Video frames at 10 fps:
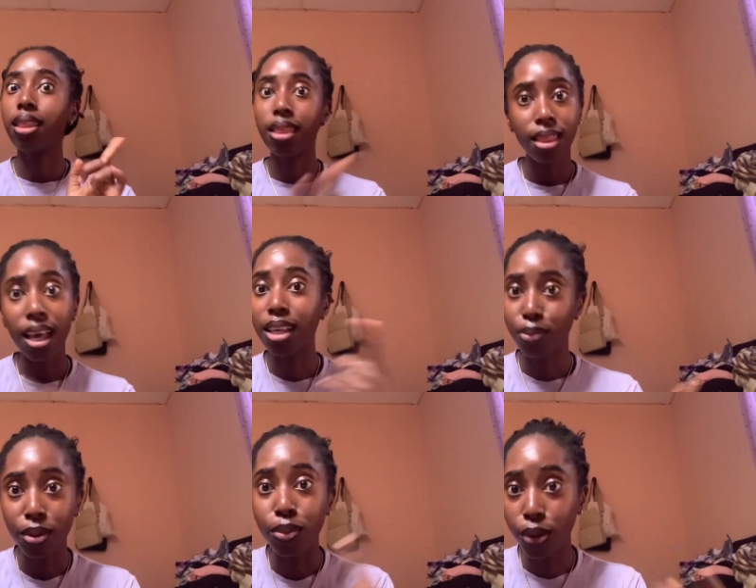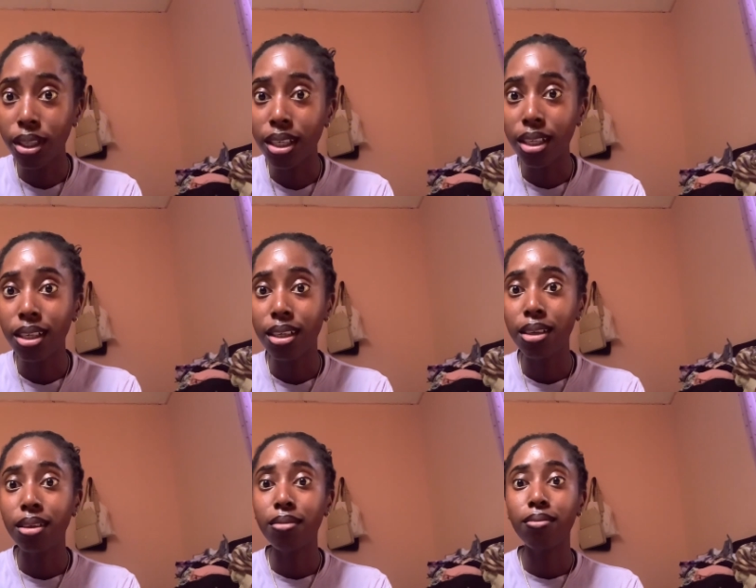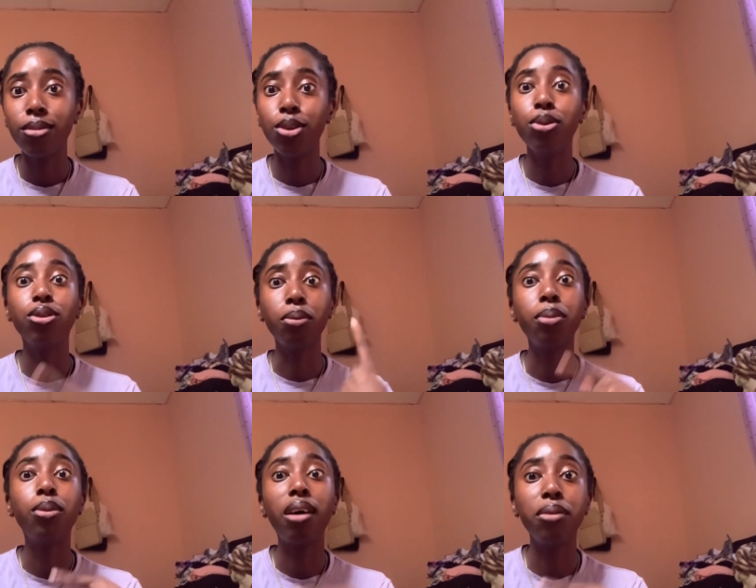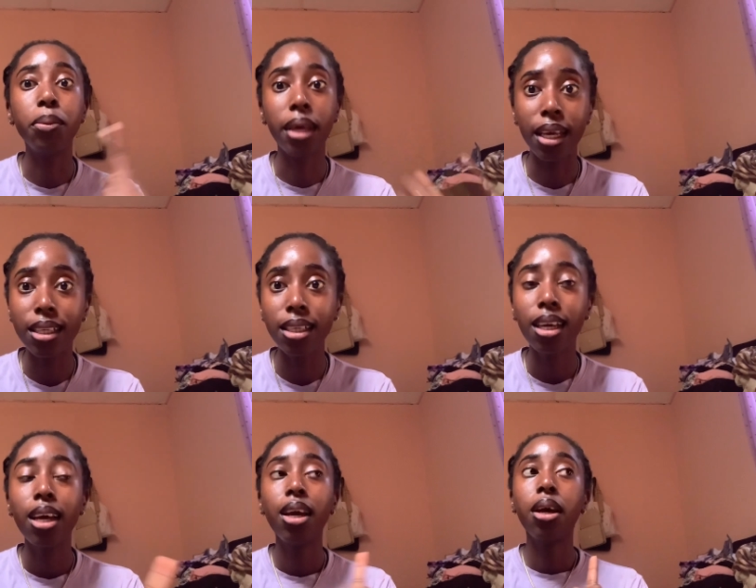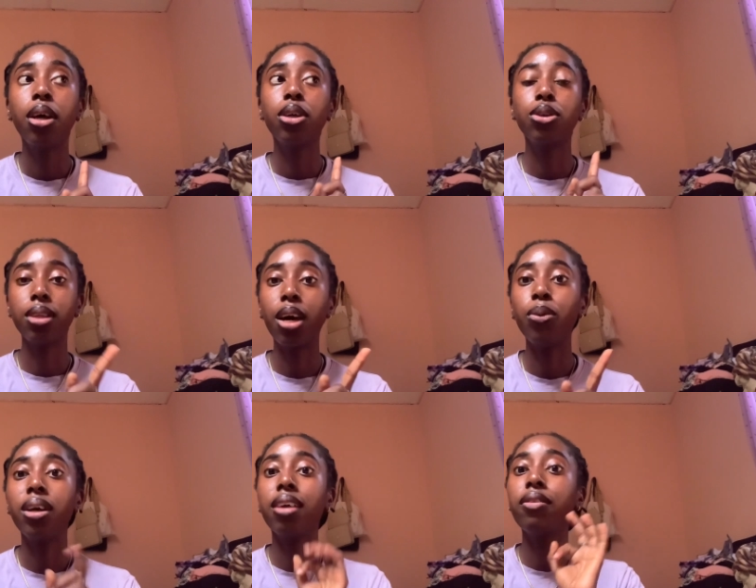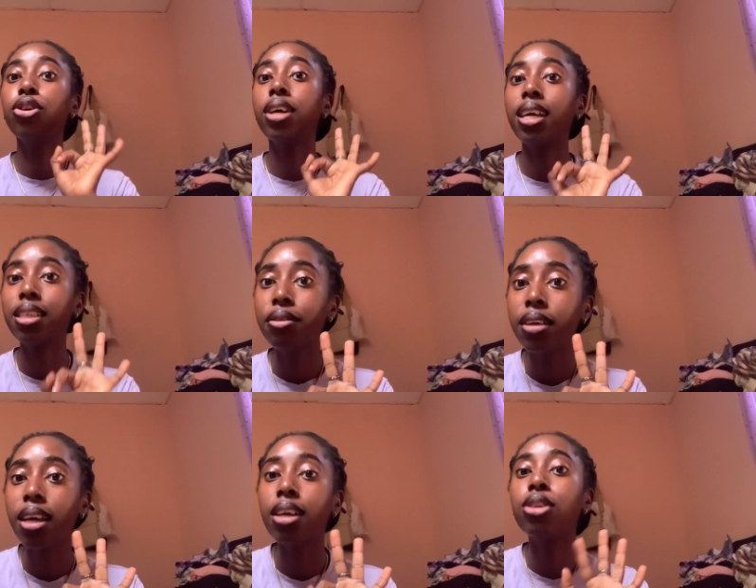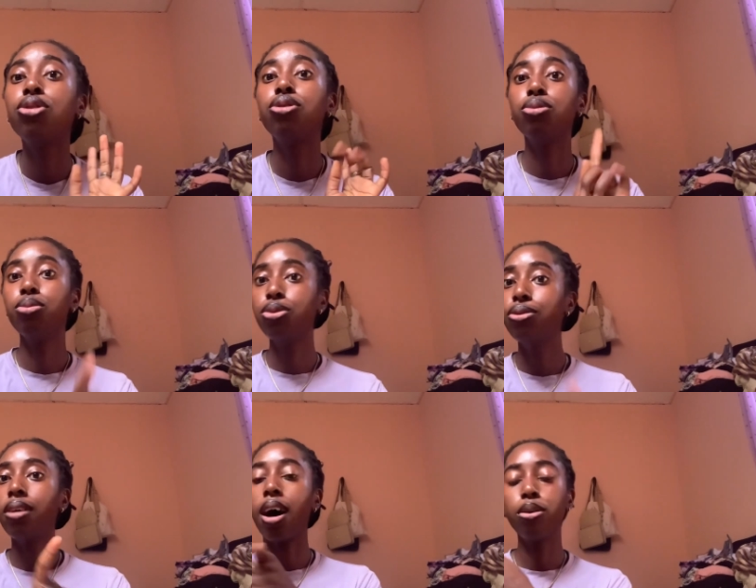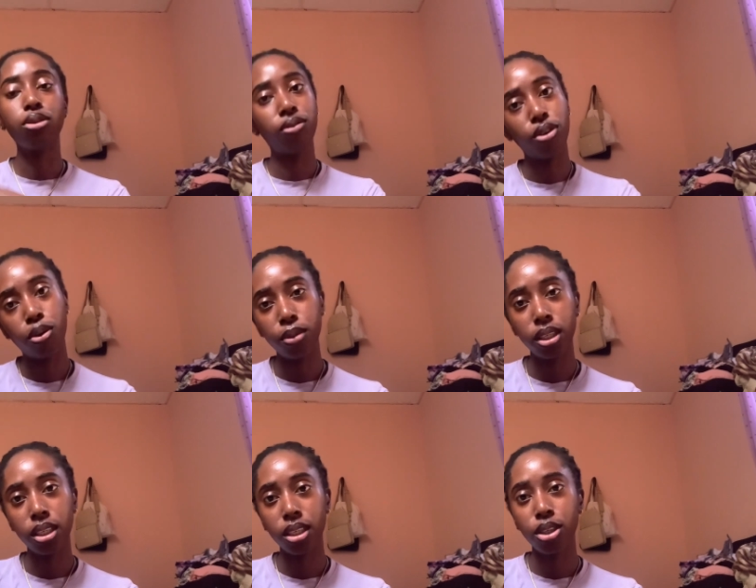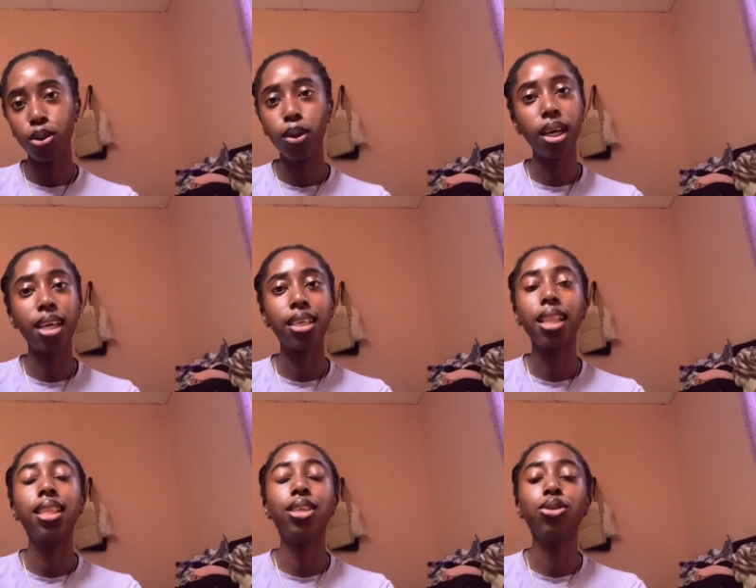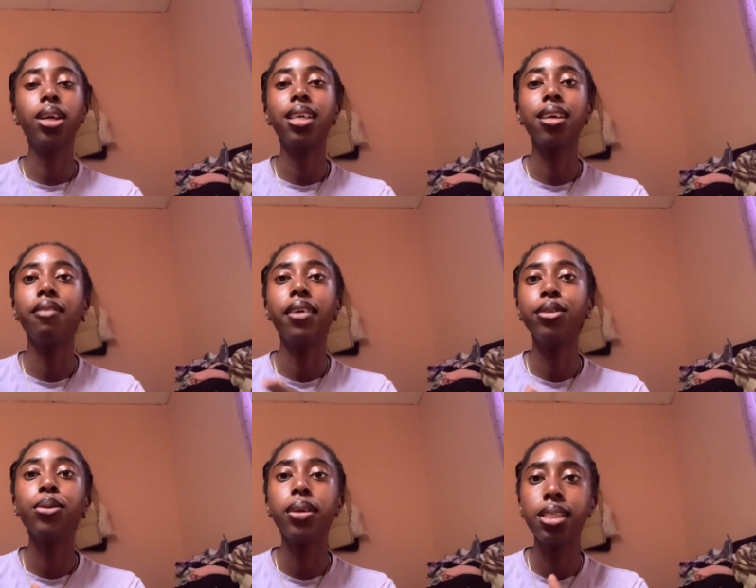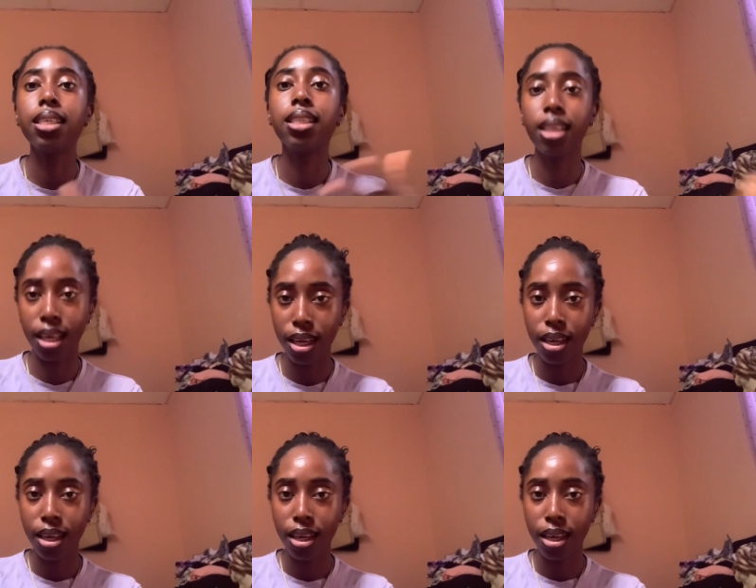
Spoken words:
there has been money. Some people have been paid. So now we're giving you guys 3 years to move out of the community, so you guys, at least you guys can find somewhere to stay.